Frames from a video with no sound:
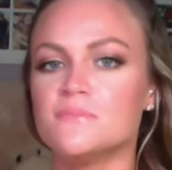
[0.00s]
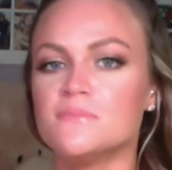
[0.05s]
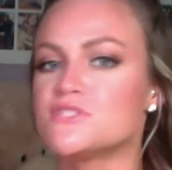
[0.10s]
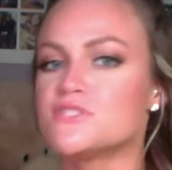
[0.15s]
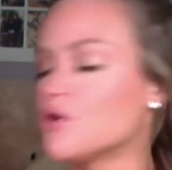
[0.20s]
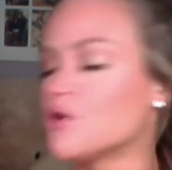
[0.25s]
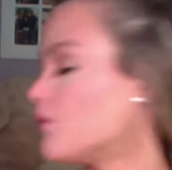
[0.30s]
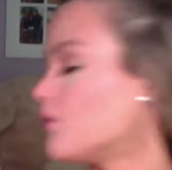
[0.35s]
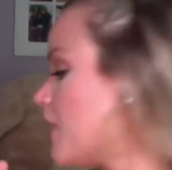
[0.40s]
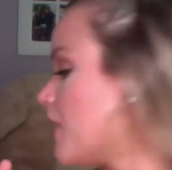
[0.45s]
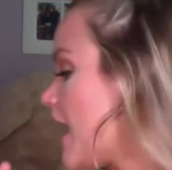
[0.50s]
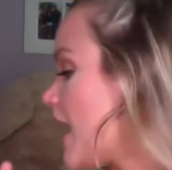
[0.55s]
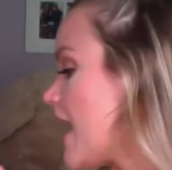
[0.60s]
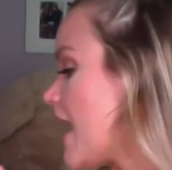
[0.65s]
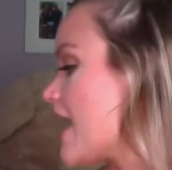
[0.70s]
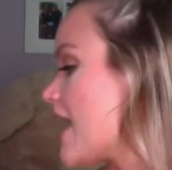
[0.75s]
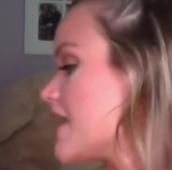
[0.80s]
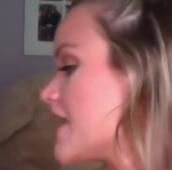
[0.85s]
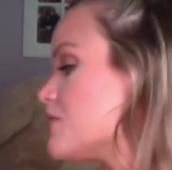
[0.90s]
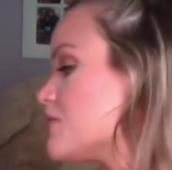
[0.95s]
So
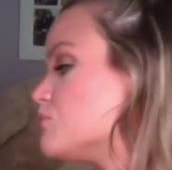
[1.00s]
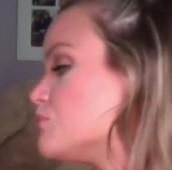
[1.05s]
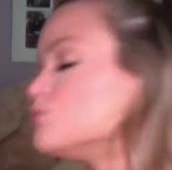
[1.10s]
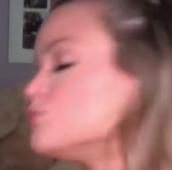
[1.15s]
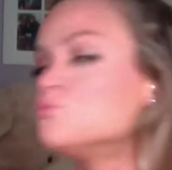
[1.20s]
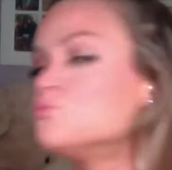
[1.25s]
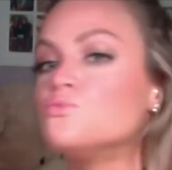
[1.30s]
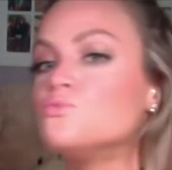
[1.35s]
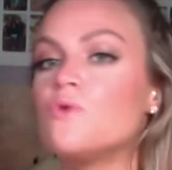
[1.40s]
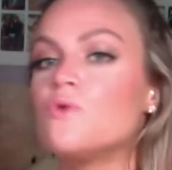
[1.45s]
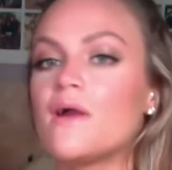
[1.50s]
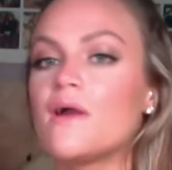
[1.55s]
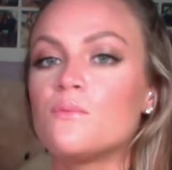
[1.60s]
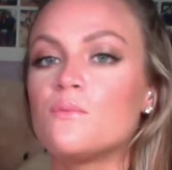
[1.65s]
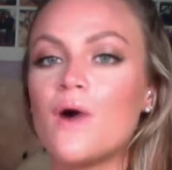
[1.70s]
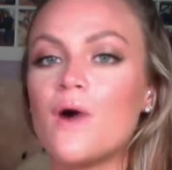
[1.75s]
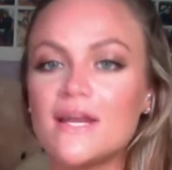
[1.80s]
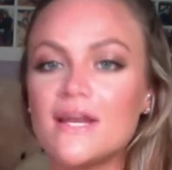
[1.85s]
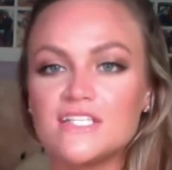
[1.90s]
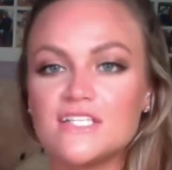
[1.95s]
I
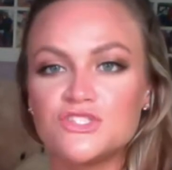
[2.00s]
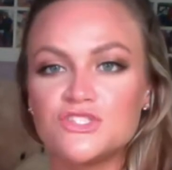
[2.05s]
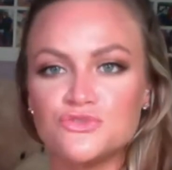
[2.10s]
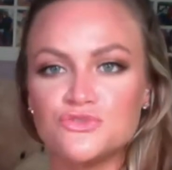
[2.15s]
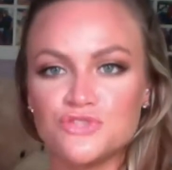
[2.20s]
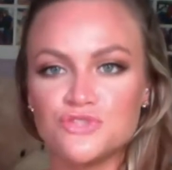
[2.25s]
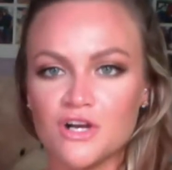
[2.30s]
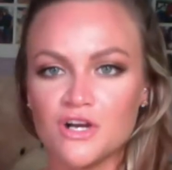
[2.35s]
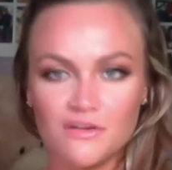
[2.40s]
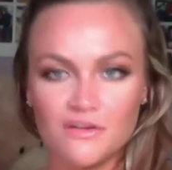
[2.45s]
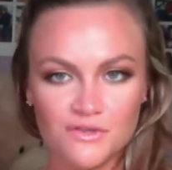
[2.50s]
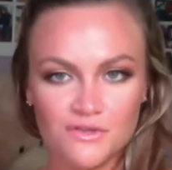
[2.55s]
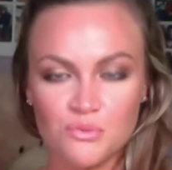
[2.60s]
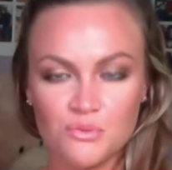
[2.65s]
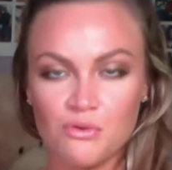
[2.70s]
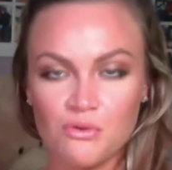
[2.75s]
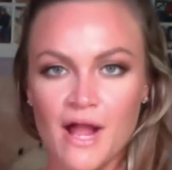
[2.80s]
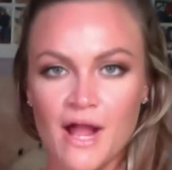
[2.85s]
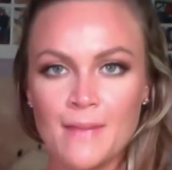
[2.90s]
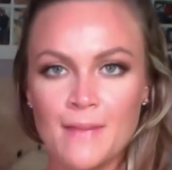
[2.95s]
wanted to start off with a
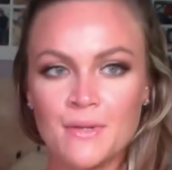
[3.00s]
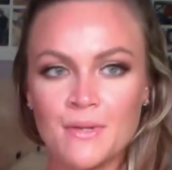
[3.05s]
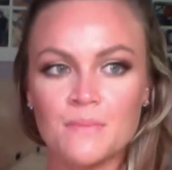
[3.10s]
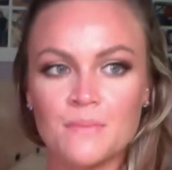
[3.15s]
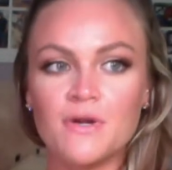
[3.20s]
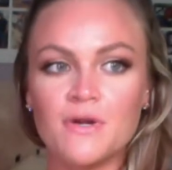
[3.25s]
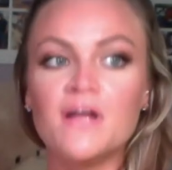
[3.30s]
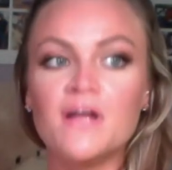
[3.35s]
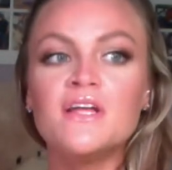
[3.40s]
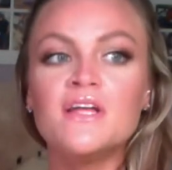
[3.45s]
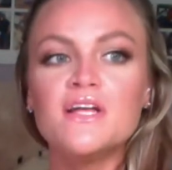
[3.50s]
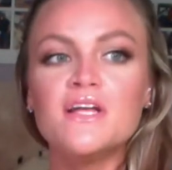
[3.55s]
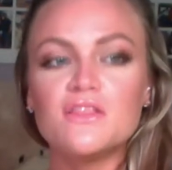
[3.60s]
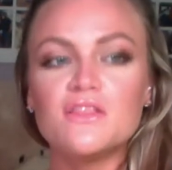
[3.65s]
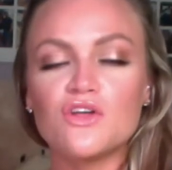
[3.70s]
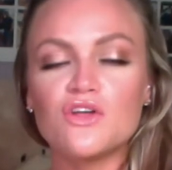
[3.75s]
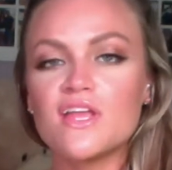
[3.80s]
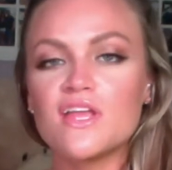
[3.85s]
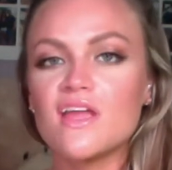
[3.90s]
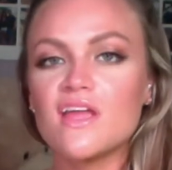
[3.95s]
primer, but
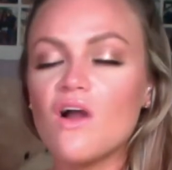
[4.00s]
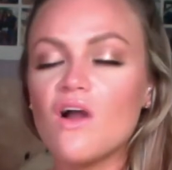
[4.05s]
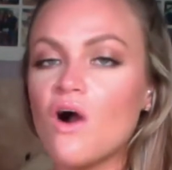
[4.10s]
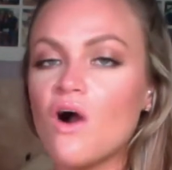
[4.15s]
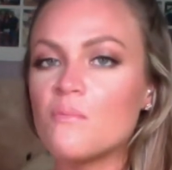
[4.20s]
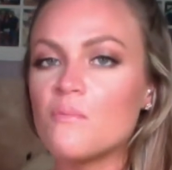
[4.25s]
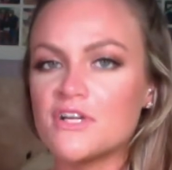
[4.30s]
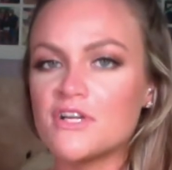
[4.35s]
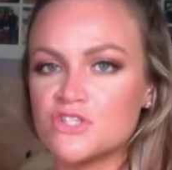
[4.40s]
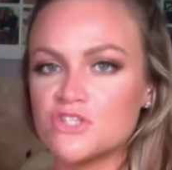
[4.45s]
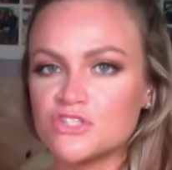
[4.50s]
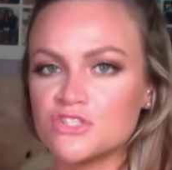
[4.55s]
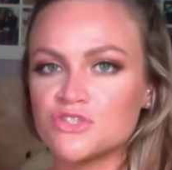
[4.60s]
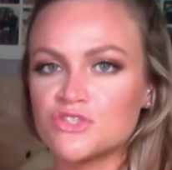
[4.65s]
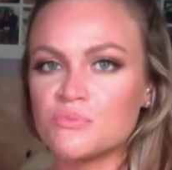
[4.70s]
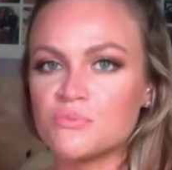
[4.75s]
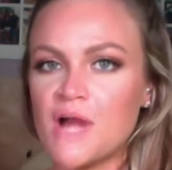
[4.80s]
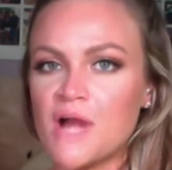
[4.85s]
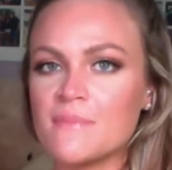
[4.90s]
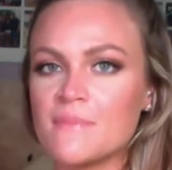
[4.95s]
looking at all my
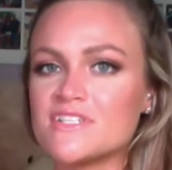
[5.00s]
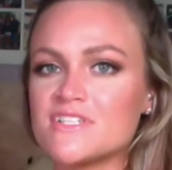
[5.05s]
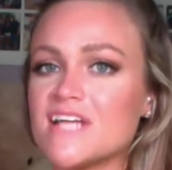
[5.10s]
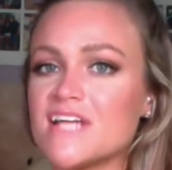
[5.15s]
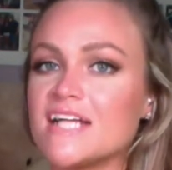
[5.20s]
drugstore primers,